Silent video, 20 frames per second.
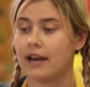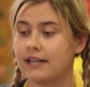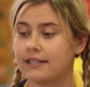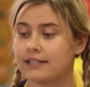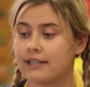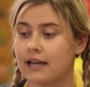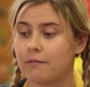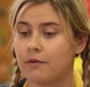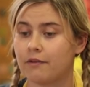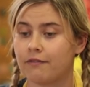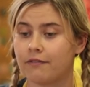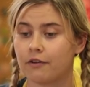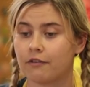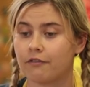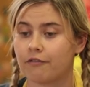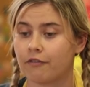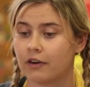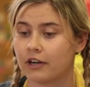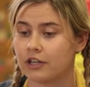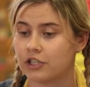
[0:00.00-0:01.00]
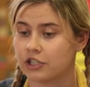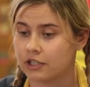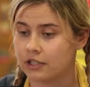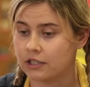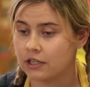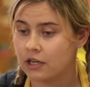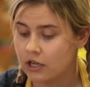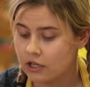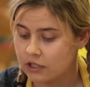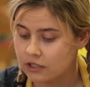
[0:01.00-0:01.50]
Anytime you feel
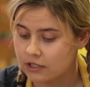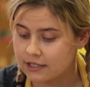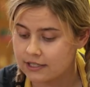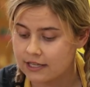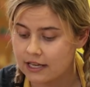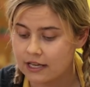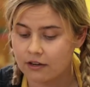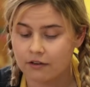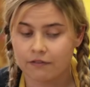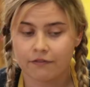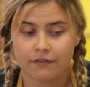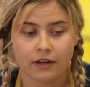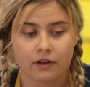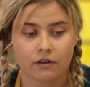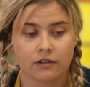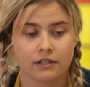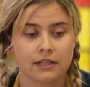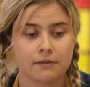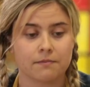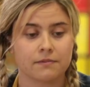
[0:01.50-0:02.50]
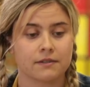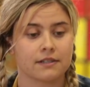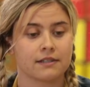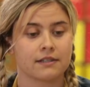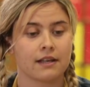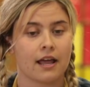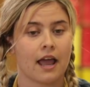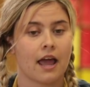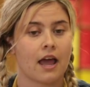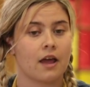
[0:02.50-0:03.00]
friction, just take your fingertips
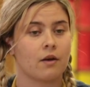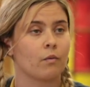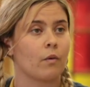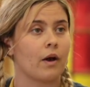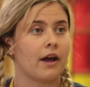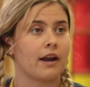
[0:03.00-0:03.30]
and